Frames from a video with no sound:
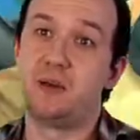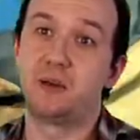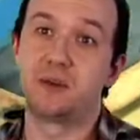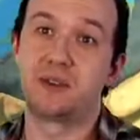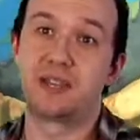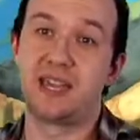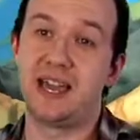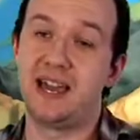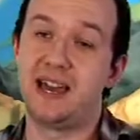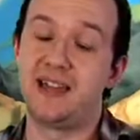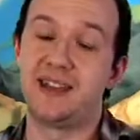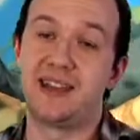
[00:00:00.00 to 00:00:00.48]

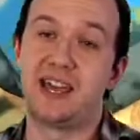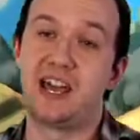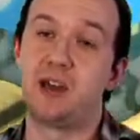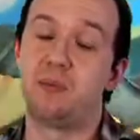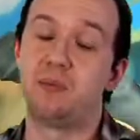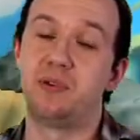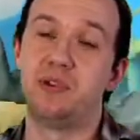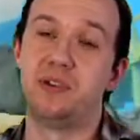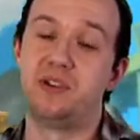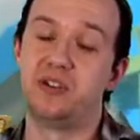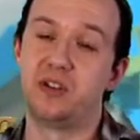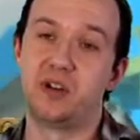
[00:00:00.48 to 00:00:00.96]
out can't
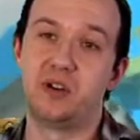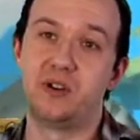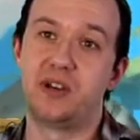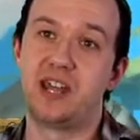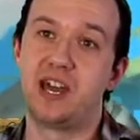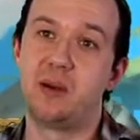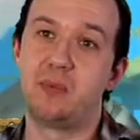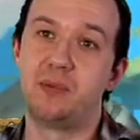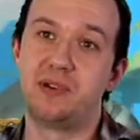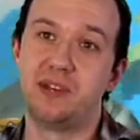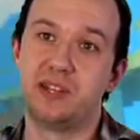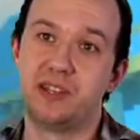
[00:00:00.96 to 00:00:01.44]
happen,
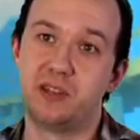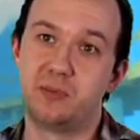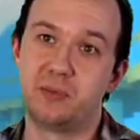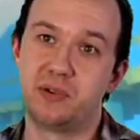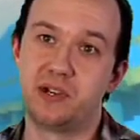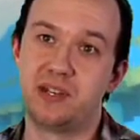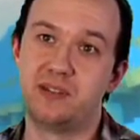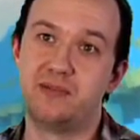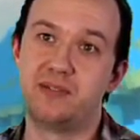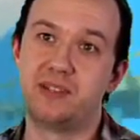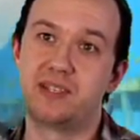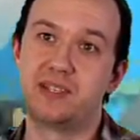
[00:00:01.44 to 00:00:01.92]
don't happen in the
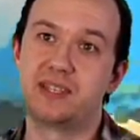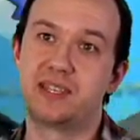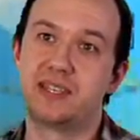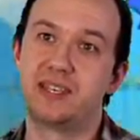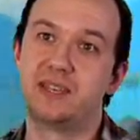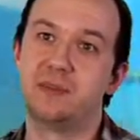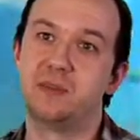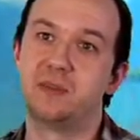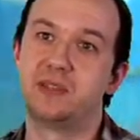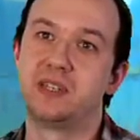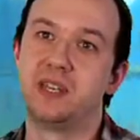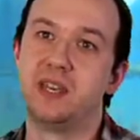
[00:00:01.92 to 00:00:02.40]
previous
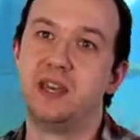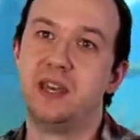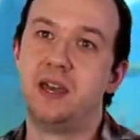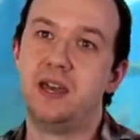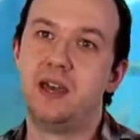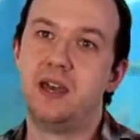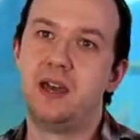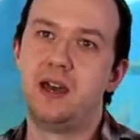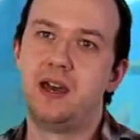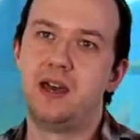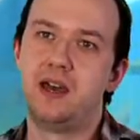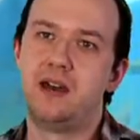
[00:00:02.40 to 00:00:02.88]
games.
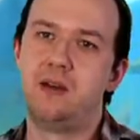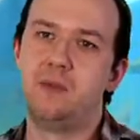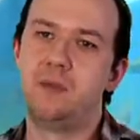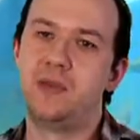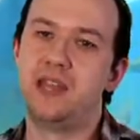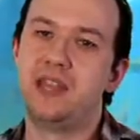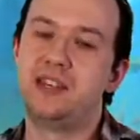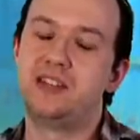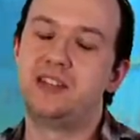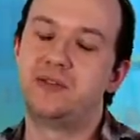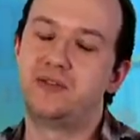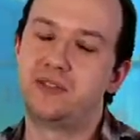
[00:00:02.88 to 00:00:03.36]

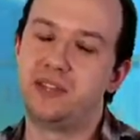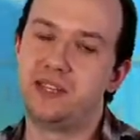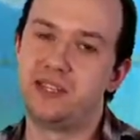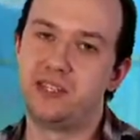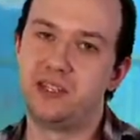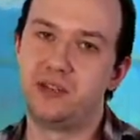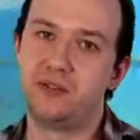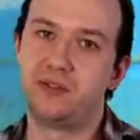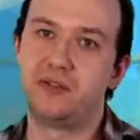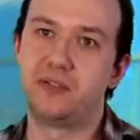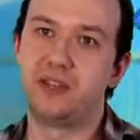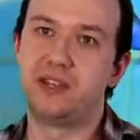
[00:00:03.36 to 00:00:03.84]
Each of
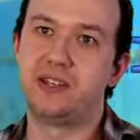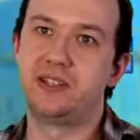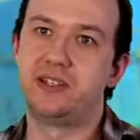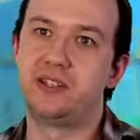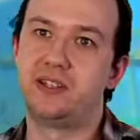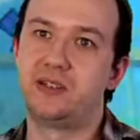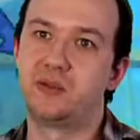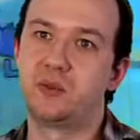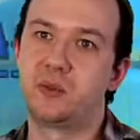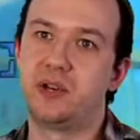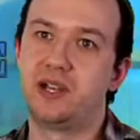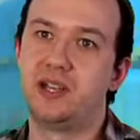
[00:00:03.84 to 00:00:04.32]
these new
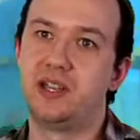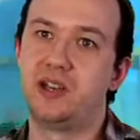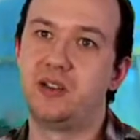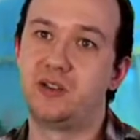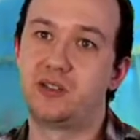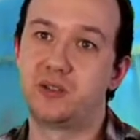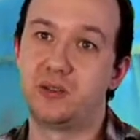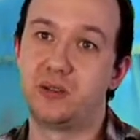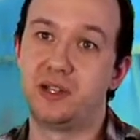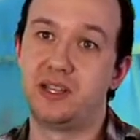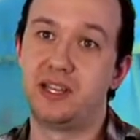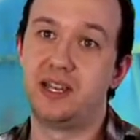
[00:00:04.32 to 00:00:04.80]
features as well
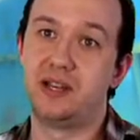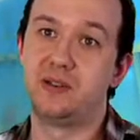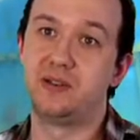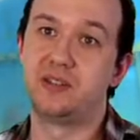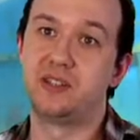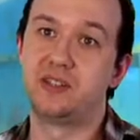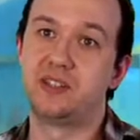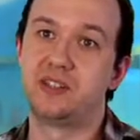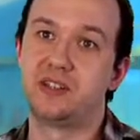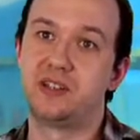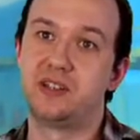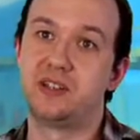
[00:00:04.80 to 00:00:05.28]
also
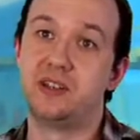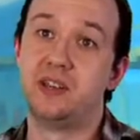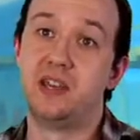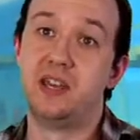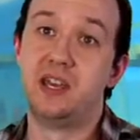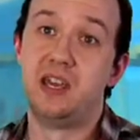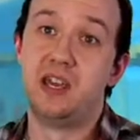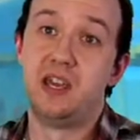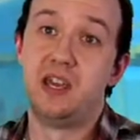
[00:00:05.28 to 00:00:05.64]
allows us to